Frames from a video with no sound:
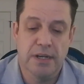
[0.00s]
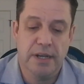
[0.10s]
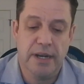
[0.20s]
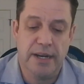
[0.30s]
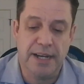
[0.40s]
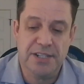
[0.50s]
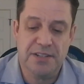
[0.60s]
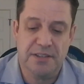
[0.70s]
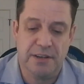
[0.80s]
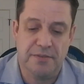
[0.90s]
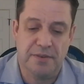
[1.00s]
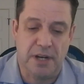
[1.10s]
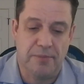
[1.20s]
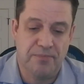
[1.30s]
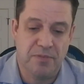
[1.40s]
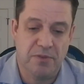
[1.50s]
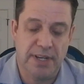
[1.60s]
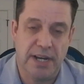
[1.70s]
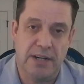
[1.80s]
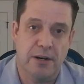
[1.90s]
Yeah, agents have
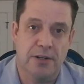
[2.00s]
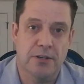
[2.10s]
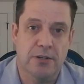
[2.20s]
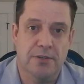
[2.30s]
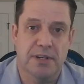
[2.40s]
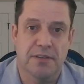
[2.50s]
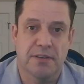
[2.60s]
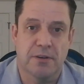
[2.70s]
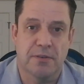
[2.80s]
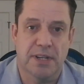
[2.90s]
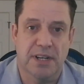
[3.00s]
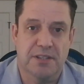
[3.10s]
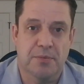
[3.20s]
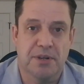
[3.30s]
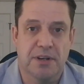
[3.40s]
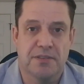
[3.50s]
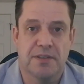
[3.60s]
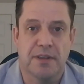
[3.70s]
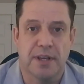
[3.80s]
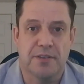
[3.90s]
really had a hard go of it over the last couple of years.
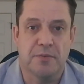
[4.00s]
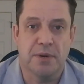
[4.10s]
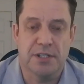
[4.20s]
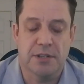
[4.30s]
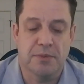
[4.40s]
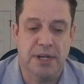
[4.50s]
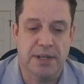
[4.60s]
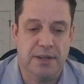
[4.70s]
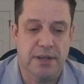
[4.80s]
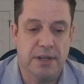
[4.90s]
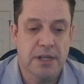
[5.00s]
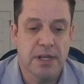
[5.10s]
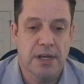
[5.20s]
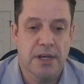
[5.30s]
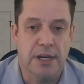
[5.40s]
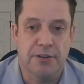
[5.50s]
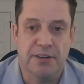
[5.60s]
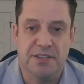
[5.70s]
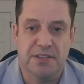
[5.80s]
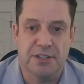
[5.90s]
As you mentioned, Mike, the
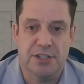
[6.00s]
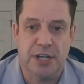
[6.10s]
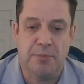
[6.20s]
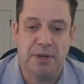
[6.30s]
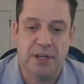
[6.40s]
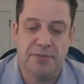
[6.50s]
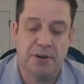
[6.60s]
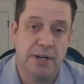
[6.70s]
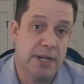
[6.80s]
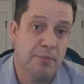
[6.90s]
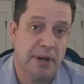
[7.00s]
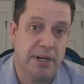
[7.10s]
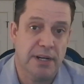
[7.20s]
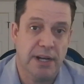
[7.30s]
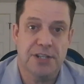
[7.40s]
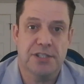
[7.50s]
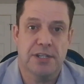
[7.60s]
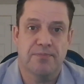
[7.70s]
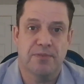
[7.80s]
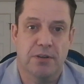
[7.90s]
increases in shopping. If you're an independent
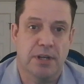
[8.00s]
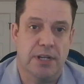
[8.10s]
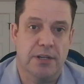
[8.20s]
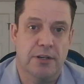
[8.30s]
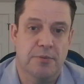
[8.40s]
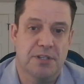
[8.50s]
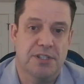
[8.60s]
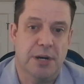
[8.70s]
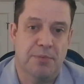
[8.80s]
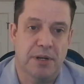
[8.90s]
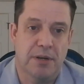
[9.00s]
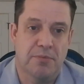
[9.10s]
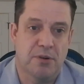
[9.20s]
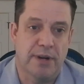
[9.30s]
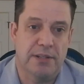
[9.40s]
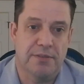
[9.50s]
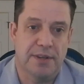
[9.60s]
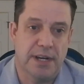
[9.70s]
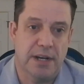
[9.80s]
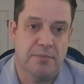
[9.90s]
agent, likely going to be shopping
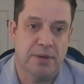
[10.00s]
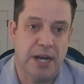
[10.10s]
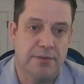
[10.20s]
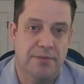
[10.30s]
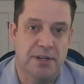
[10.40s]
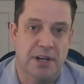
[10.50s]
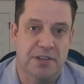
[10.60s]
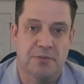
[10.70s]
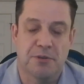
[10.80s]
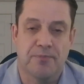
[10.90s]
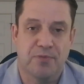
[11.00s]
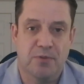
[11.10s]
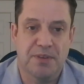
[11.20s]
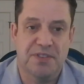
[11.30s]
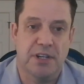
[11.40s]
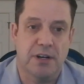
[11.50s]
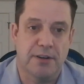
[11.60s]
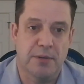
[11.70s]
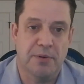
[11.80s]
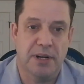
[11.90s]
proactively on behalf of your customer. We've seen in
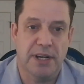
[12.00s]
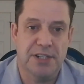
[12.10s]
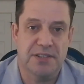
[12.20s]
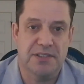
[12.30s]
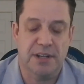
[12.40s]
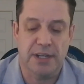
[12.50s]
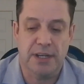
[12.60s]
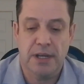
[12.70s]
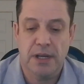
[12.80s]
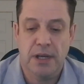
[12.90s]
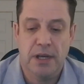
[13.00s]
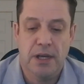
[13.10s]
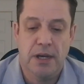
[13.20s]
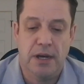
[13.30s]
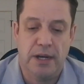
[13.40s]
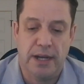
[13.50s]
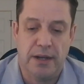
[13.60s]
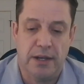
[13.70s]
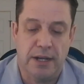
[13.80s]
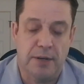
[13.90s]
our independent agent study,
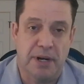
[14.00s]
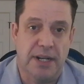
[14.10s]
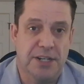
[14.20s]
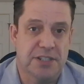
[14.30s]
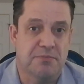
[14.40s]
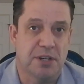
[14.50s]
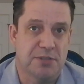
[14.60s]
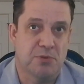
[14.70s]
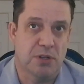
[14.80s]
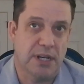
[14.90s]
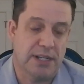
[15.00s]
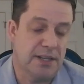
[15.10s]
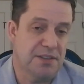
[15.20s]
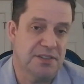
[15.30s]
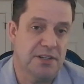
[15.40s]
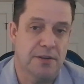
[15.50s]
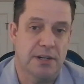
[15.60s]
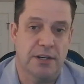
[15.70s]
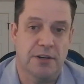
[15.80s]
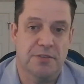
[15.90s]
independent agents much more likely this year
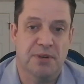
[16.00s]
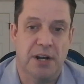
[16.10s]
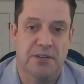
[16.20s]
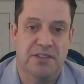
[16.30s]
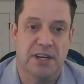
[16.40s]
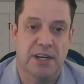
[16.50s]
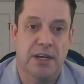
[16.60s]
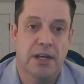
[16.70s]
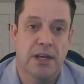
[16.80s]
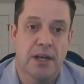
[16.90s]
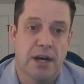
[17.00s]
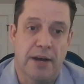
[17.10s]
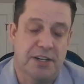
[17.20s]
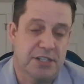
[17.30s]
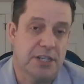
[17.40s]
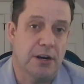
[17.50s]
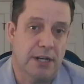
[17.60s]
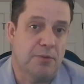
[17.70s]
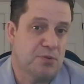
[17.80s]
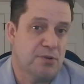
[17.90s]
than in years prior to say, I've actually gone
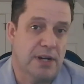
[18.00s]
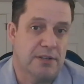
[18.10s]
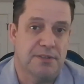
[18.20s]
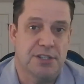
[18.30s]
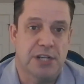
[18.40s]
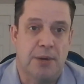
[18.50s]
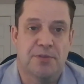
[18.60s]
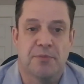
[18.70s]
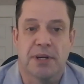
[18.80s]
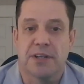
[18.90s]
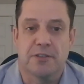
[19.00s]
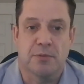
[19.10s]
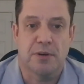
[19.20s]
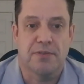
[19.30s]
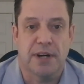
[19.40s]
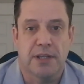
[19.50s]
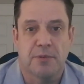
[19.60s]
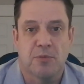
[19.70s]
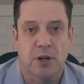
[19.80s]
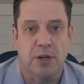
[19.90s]
out and proactively shopped for my consumer to find
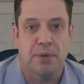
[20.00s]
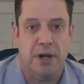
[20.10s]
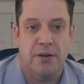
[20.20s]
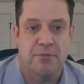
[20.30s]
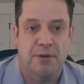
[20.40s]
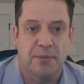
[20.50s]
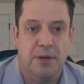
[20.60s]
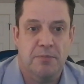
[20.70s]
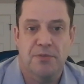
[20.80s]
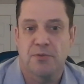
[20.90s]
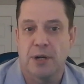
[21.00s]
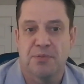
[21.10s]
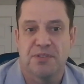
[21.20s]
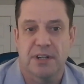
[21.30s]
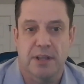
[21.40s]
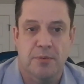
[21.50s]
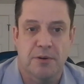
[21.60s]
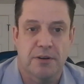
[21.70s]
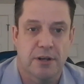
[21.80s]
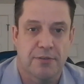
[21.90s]
them a more competitive premium before I presented them
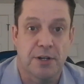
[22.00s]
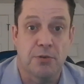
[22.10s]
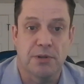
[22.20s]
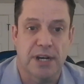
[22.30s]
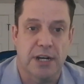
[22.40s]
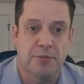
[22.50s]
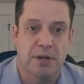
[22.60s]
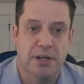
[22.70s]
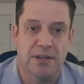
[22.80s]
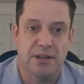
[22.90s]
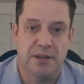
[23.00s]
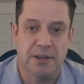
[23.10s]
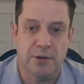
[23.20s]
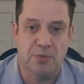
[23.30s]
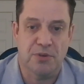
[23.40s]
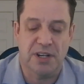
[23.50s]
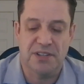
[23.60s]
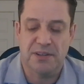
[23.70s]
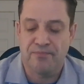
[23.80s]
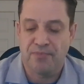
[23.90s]
a renewal document and the new
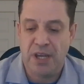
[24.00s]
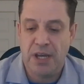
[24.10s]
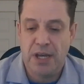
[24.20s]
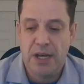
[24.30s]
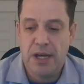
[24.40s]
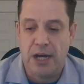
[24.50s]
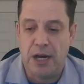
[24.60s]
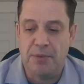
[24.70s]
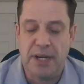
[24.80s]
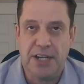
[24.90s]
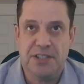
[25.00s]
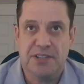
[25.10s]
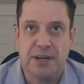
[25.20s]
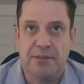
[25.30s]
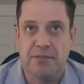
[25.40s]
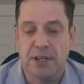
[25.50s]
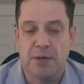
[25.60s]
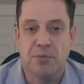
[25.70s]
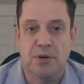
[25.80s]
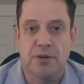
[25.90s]
price. And agents have a really
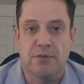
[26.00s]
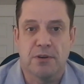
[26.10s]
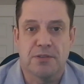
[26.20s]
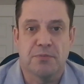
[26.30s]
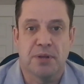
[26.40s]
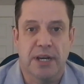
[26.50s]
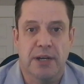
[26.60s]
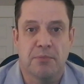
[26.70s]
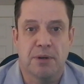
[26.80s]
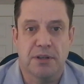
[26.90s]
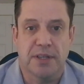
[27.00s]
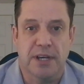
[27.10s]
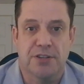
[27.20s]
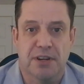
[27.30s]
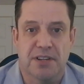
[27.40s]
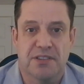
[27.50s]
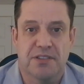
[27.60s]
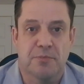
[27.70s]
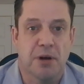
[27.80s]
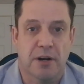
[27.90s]
important role to play in building that trust.
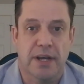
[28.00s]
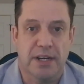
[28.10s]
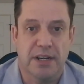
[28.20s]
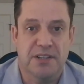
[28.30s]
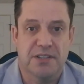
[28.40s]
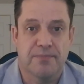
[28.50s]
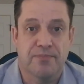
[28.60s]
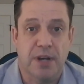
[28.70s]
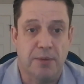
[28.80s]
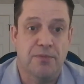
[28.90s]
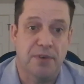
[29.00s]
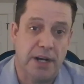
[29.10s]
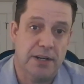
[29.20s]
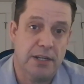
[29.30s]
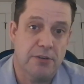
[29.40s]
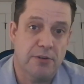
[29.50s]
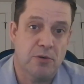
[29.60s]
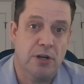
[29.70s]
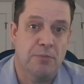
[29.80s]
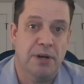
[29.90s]
So part of that is, I'm finding you a
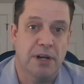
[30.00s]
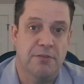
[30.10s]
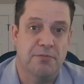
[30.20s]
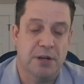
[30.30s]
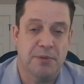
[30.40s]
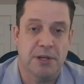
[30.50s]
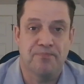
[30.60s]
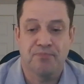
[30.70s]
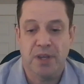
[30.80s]
more competitive premium.